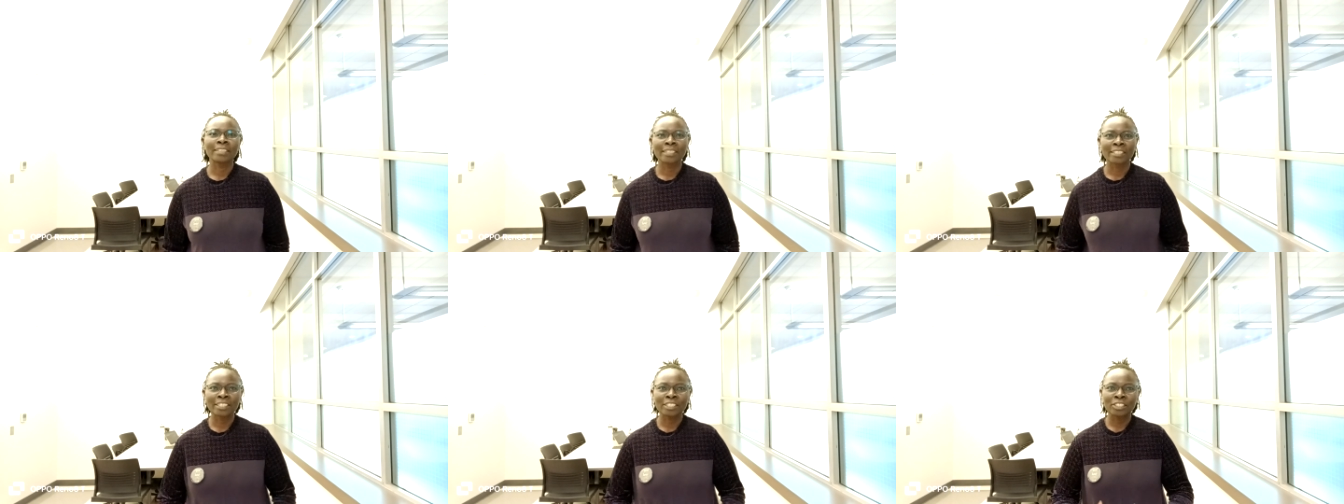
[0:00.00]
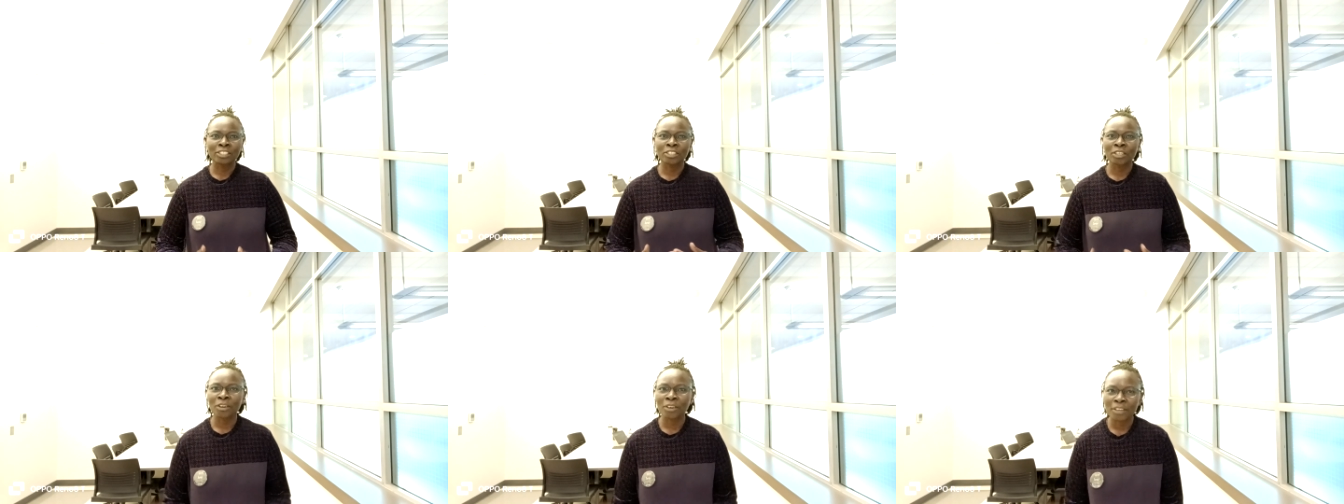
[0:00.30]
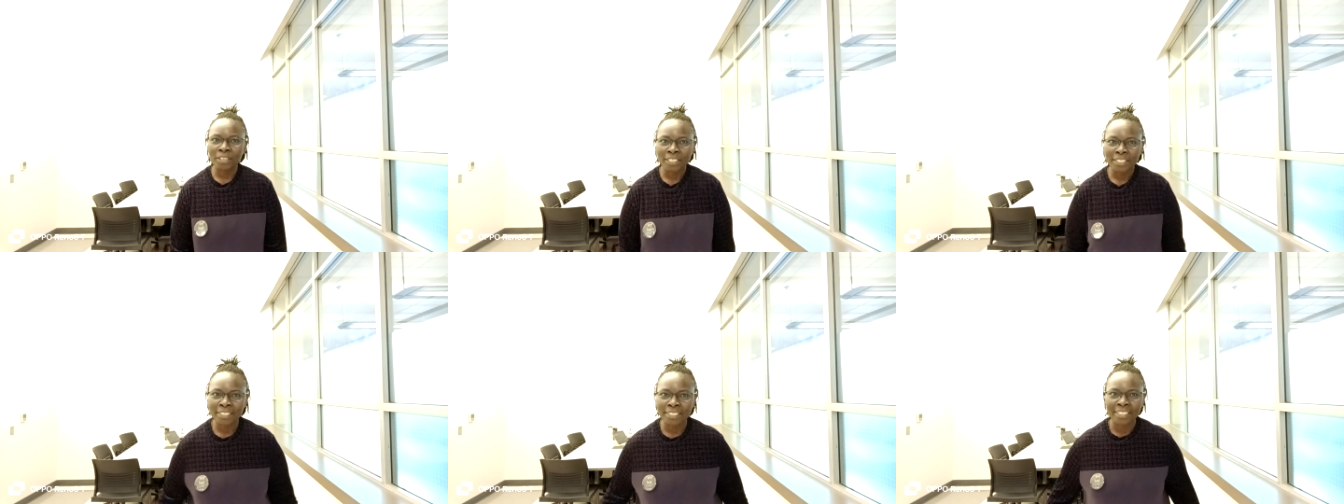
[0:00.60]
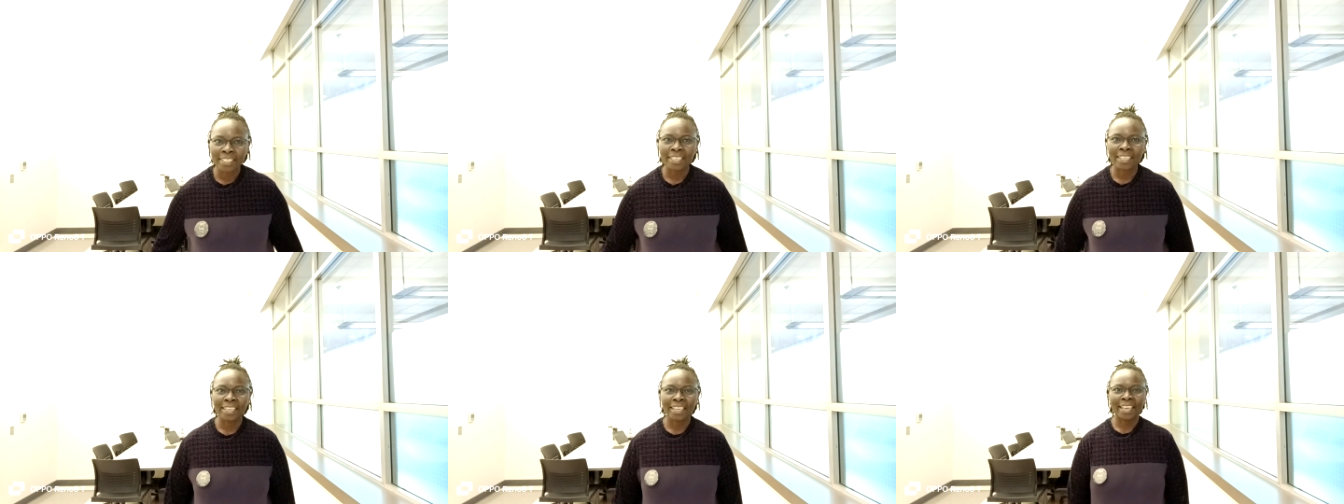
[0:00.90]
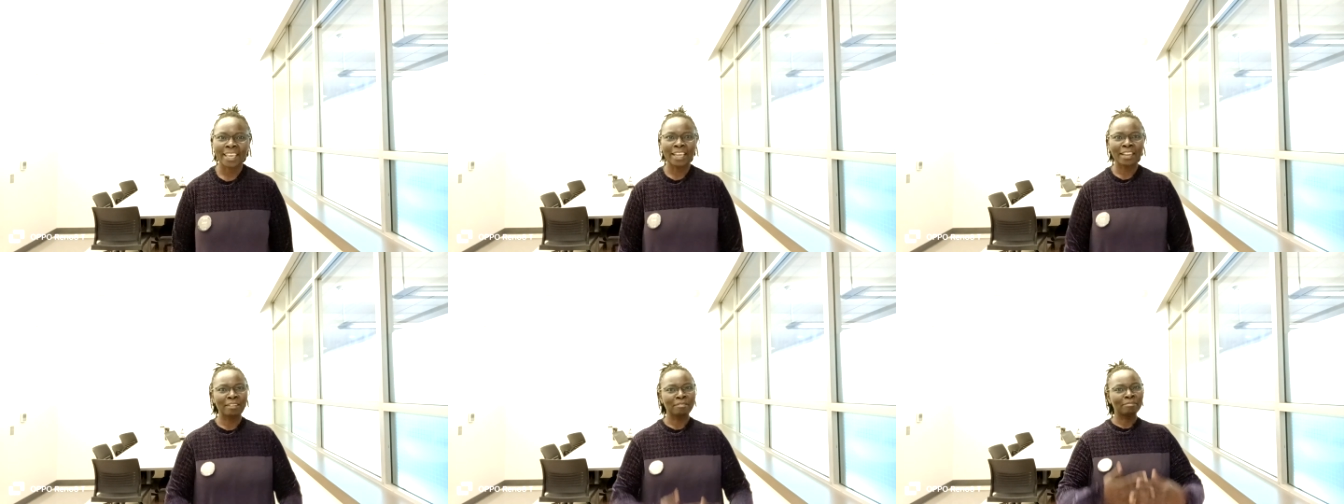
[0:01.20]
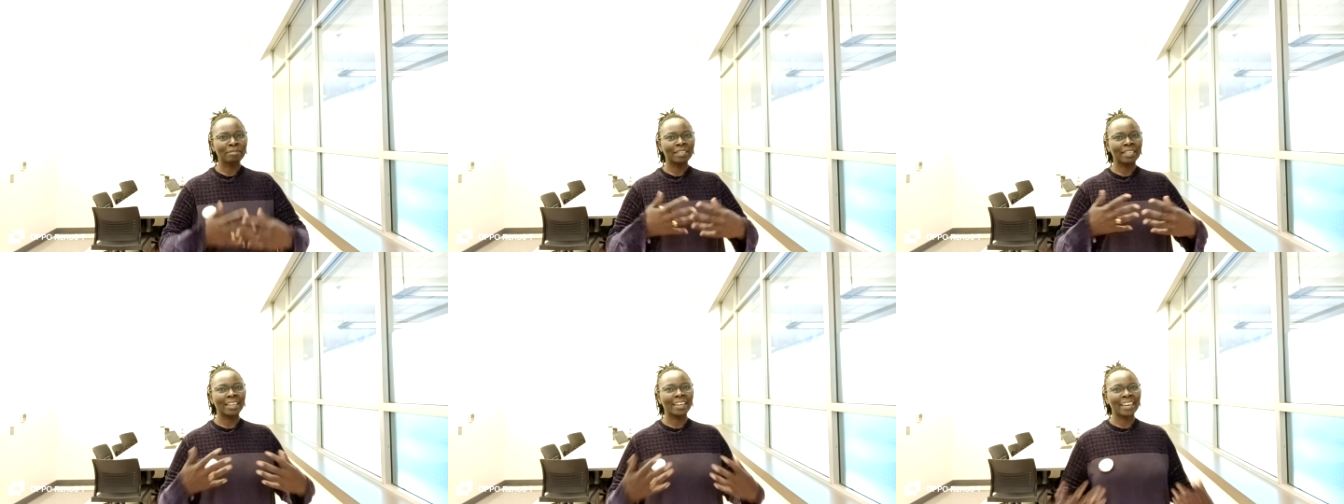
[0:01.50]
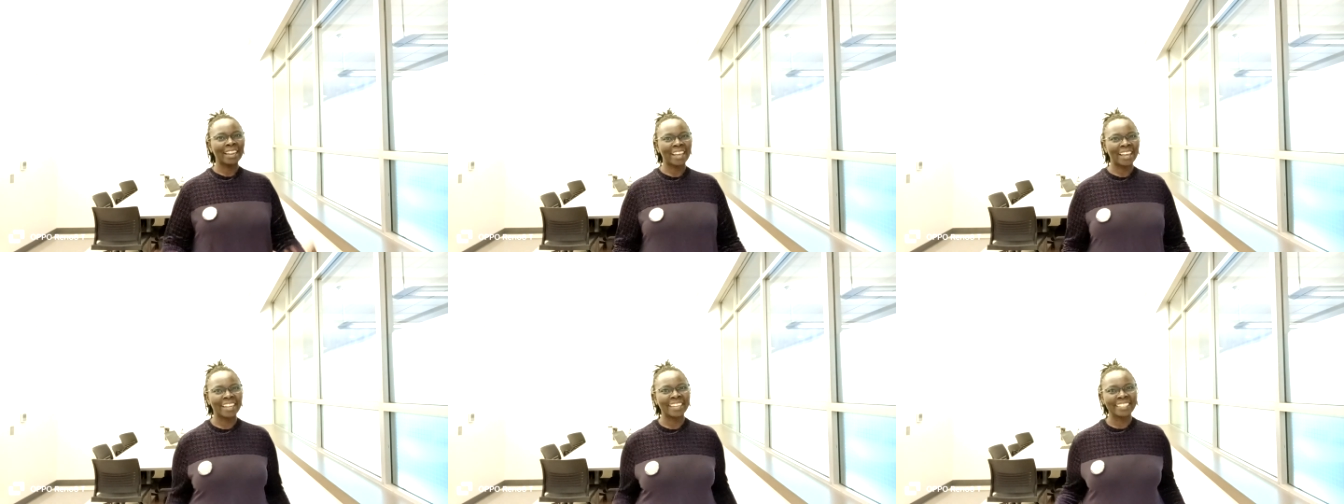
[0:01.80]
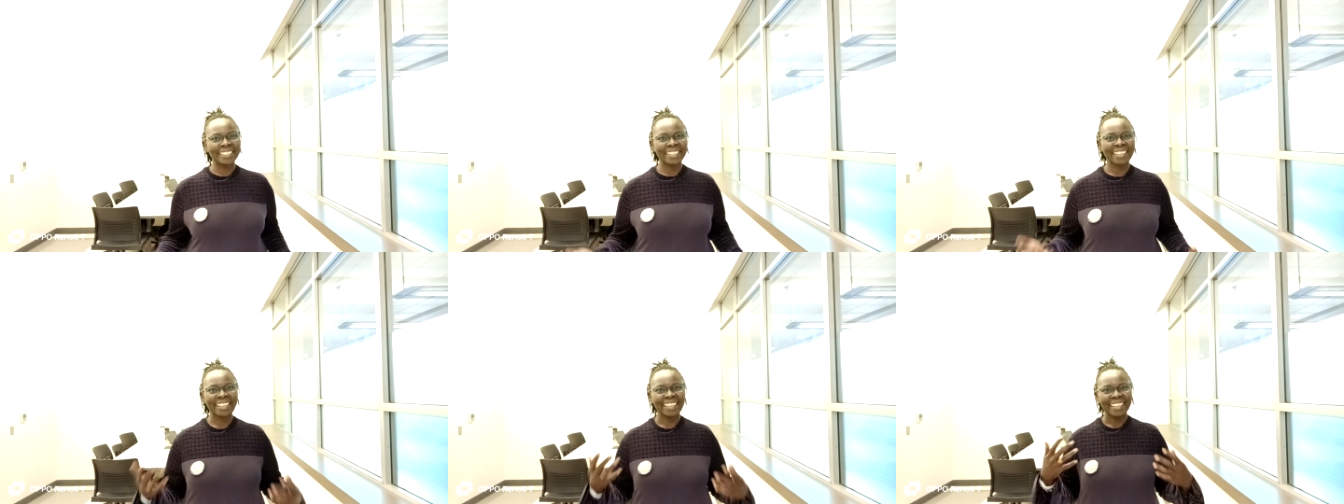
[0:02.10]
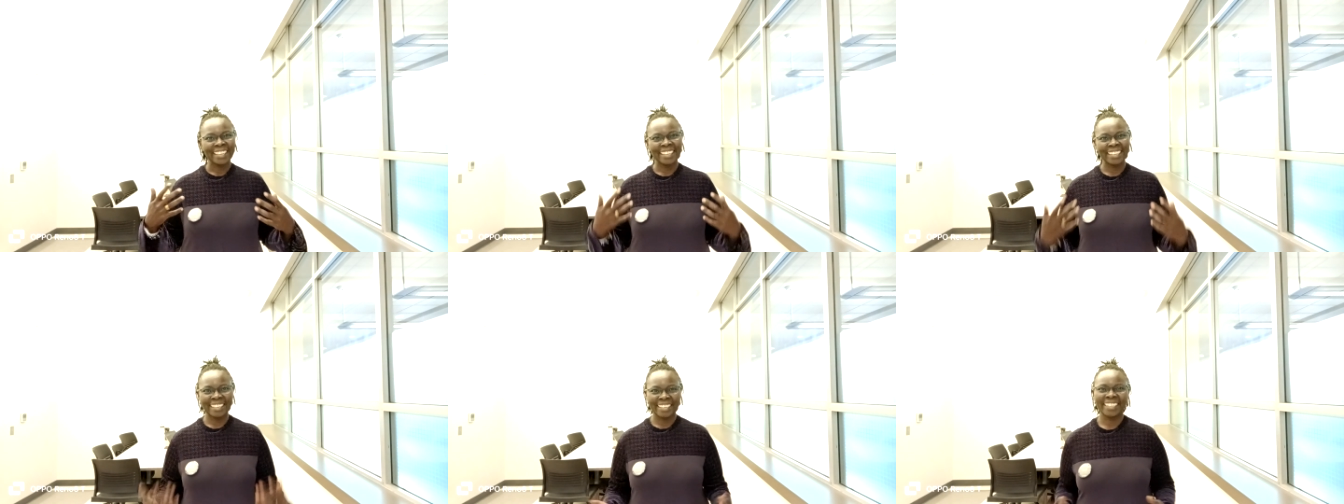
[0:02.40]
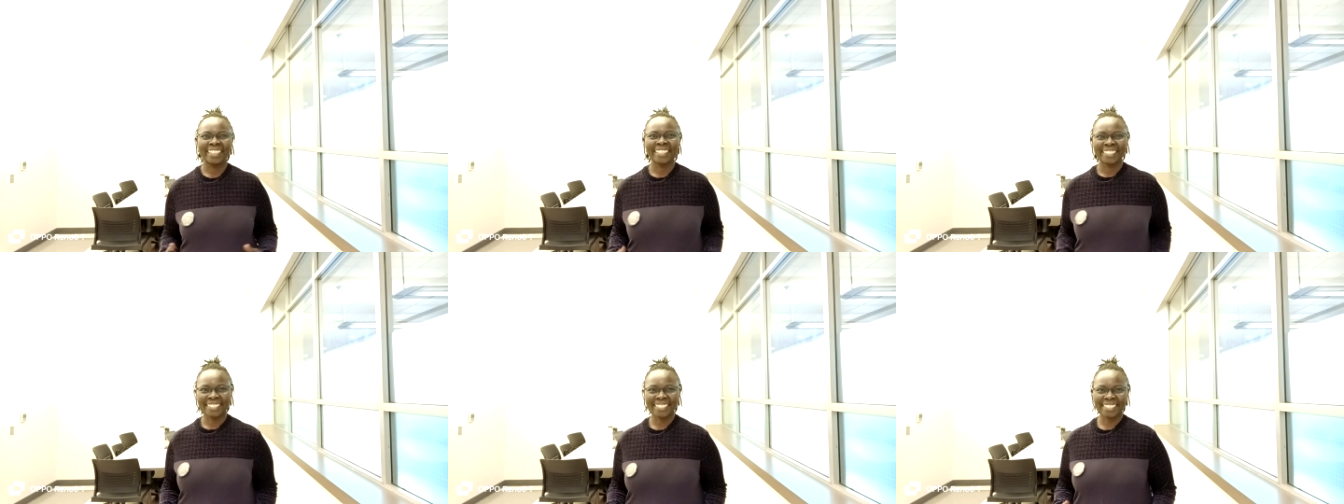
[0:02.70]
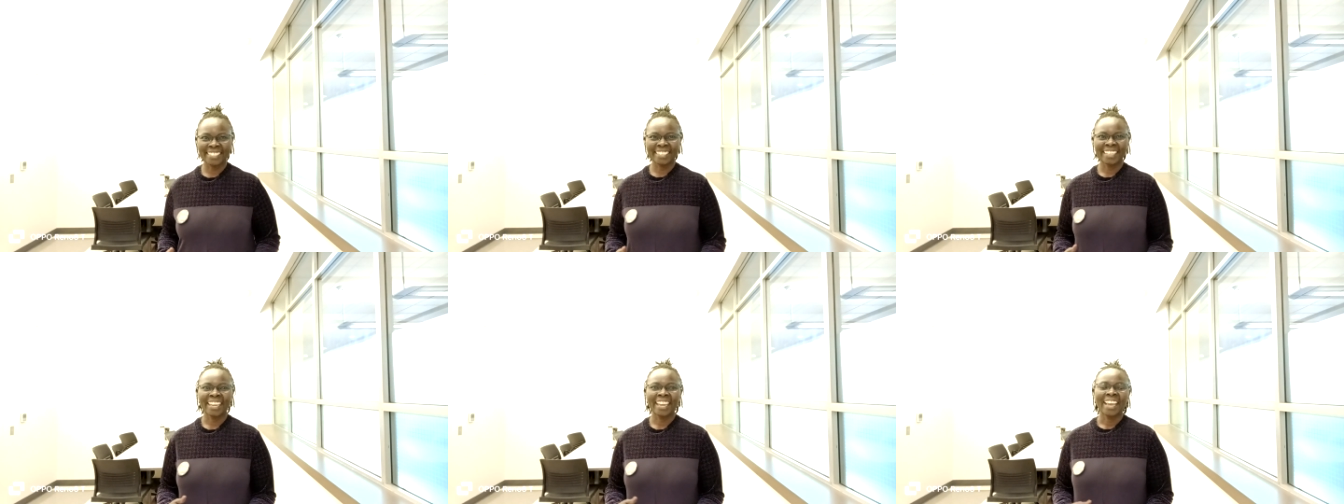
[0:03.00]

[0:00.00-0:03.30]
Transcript: rejoicing and be glad in it.